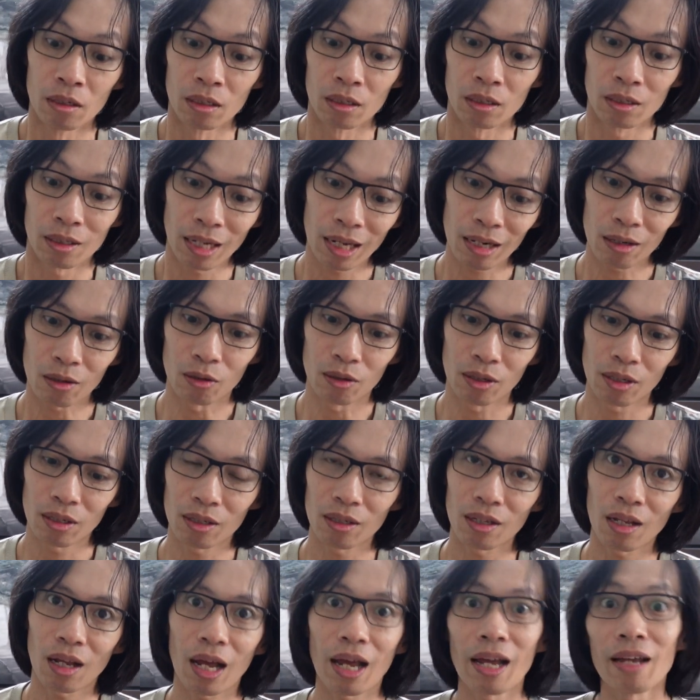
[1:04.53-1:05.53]
Now,
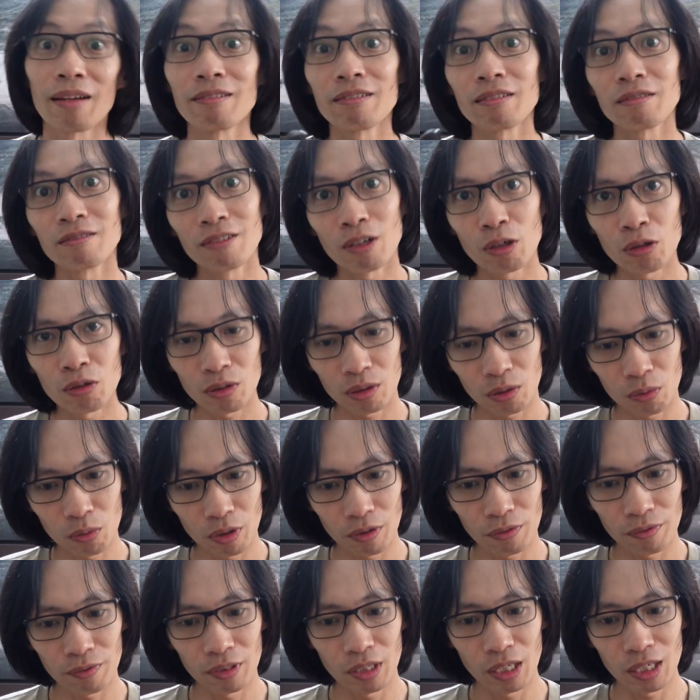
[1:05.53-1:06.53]
I rode
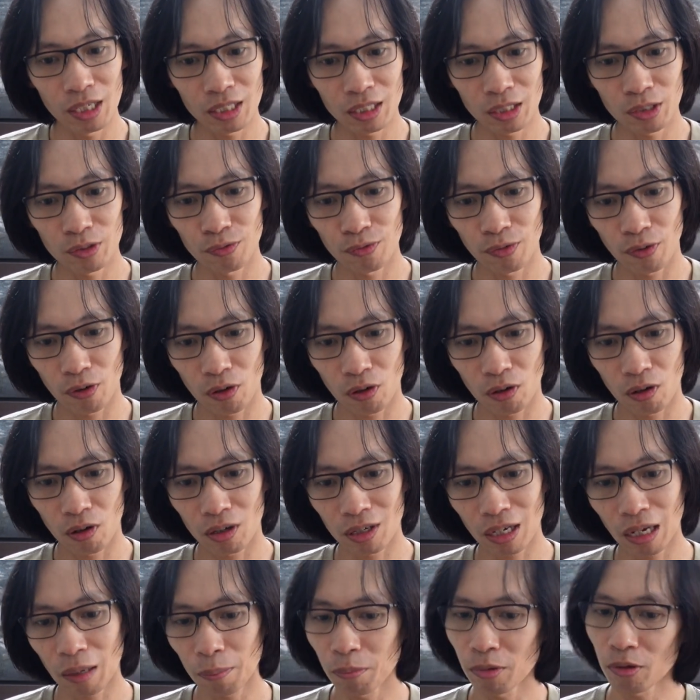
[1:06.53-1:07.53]
with this for
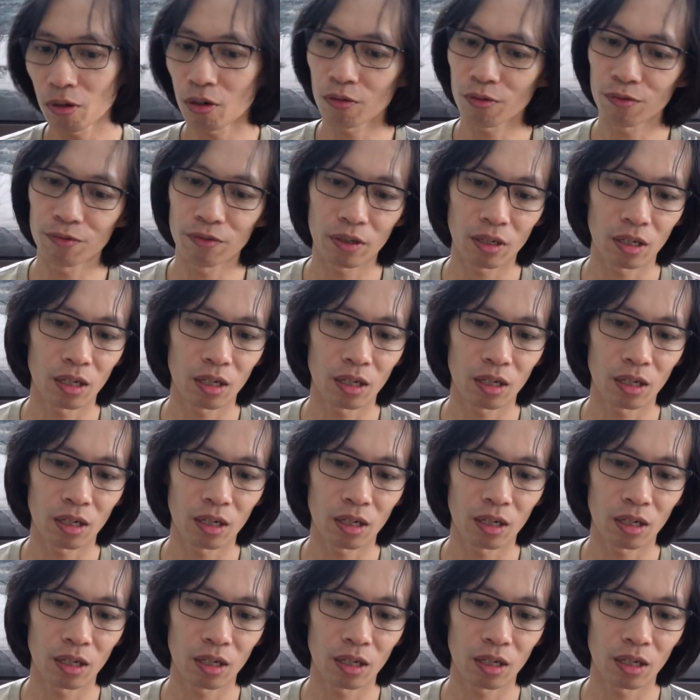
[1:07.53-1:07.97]
a couple of